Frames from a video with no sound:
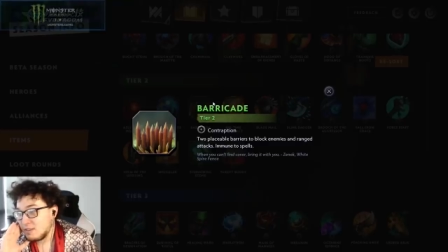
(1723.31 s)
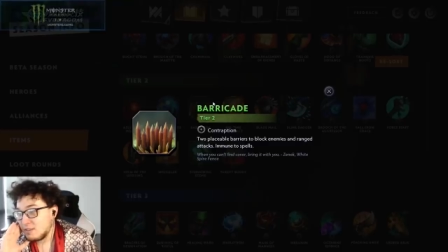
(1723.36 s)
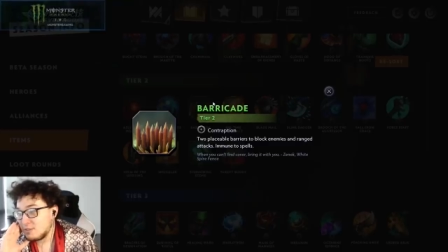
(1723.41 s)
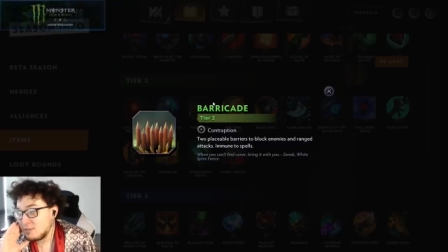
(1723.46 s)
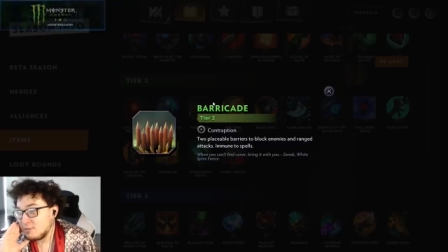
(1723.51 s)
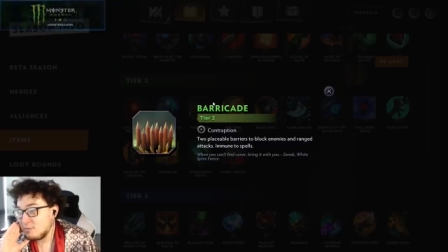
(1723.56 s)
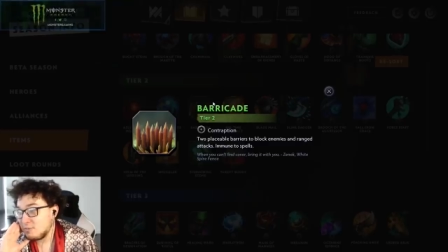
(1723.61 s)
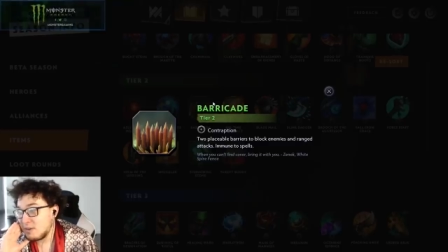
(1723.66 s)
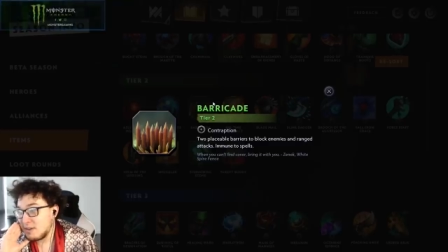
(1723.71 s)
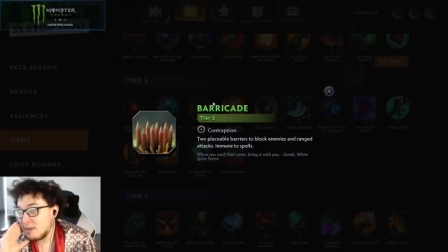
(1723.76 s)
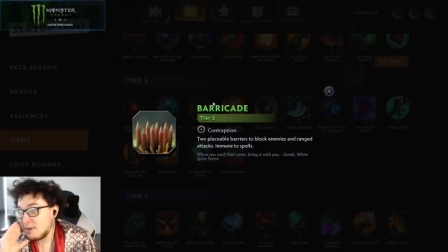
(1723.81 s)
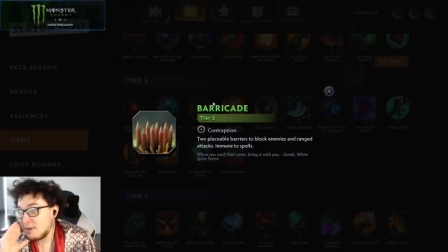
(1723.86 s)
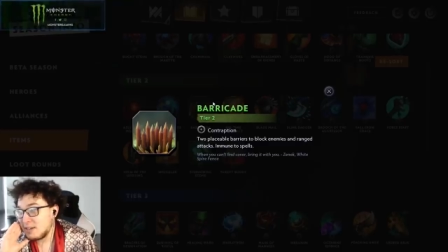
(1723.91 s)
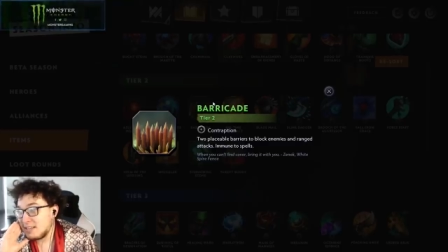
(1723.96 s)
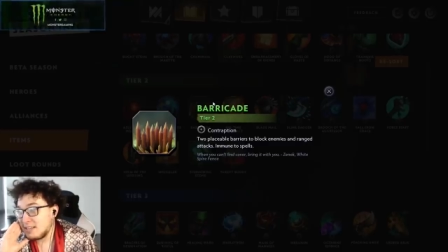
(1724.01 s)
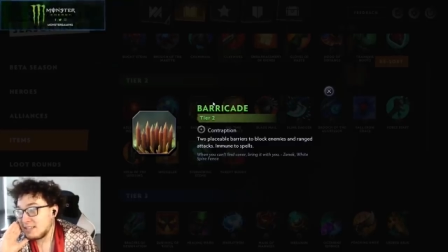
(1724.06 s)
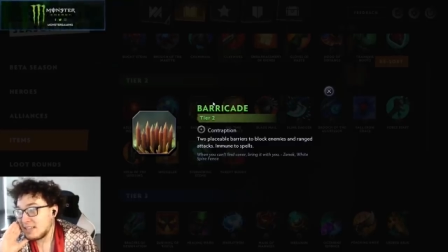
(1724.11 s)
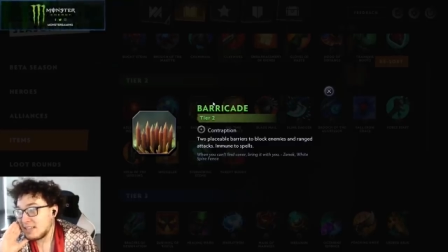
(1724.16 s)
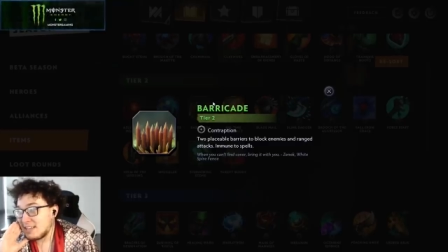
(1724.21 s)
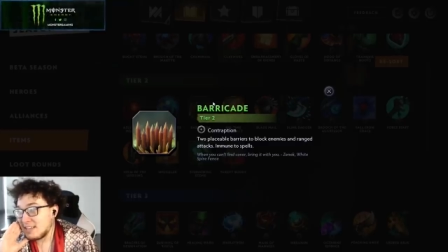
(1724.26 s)
So
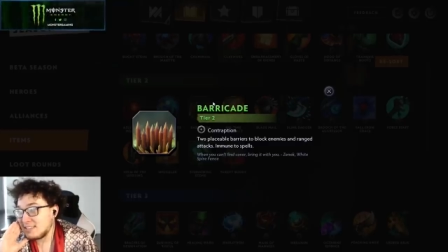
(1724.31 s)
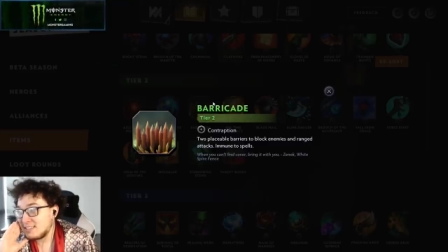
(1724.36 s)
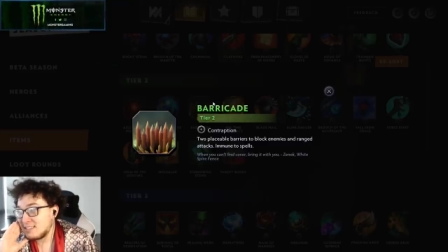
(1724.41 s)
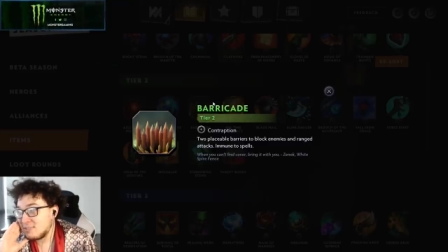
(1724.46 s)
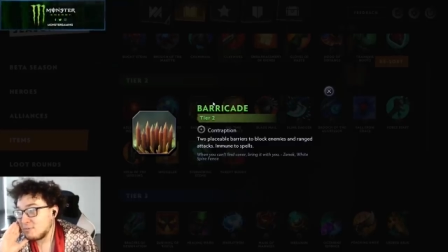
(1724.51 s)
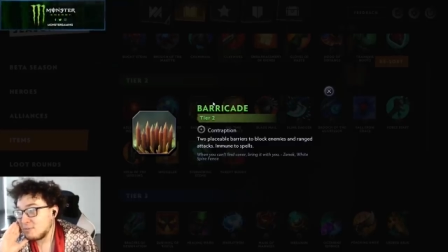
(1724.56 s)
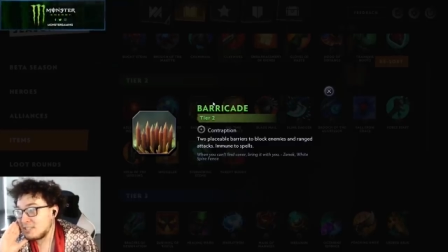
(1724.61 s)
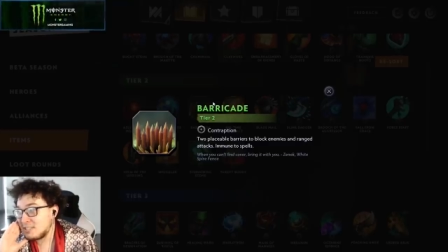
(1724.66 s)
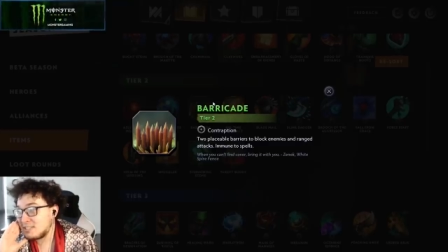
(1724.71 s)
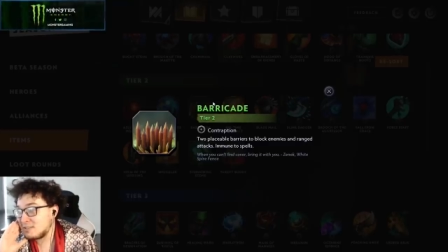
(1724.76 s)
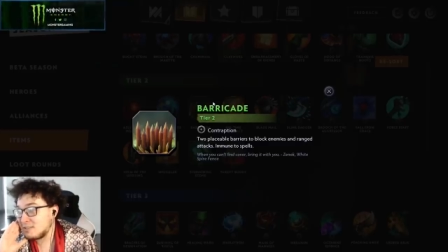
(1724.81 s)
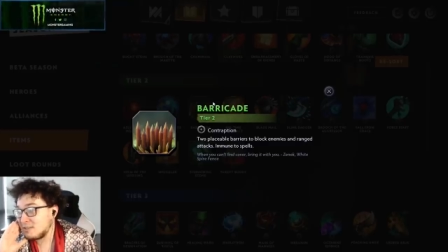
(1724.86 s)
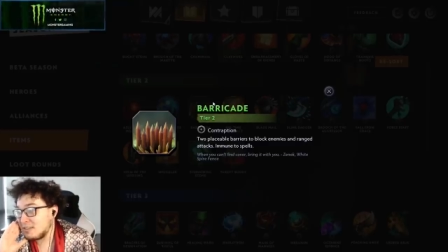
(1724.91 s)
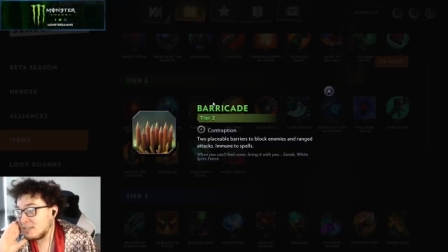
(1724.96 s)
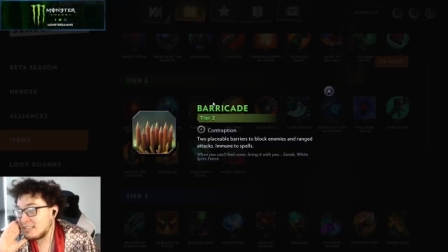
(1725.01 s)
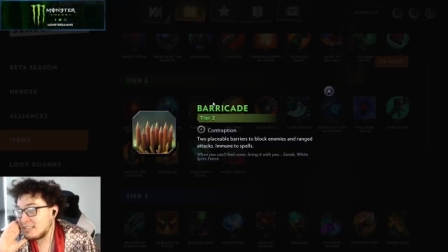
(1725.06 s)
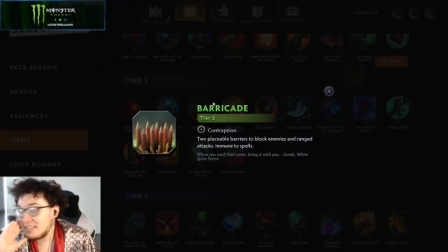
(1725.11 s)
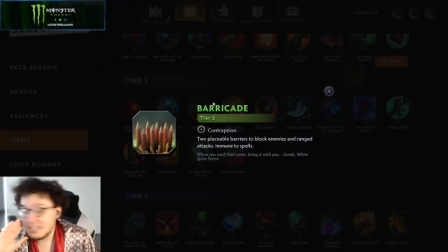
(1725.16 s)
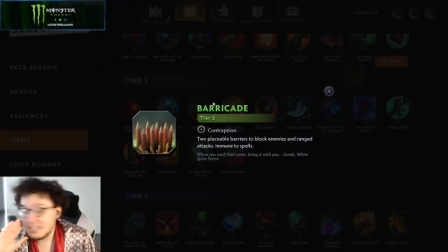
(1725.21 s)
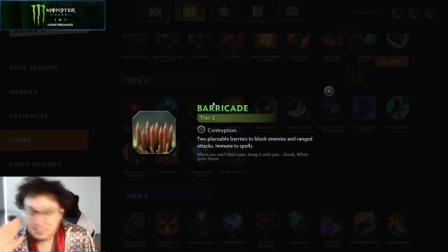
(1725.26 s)
wait, guys. What's
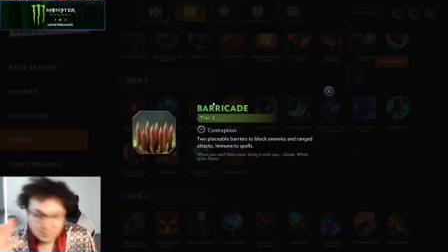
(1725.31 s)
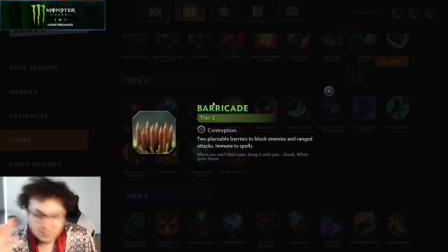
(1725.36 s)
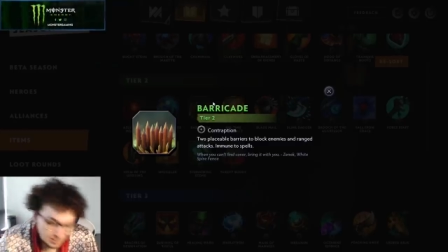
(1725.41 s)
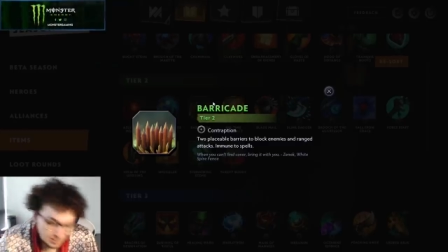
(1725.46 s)
is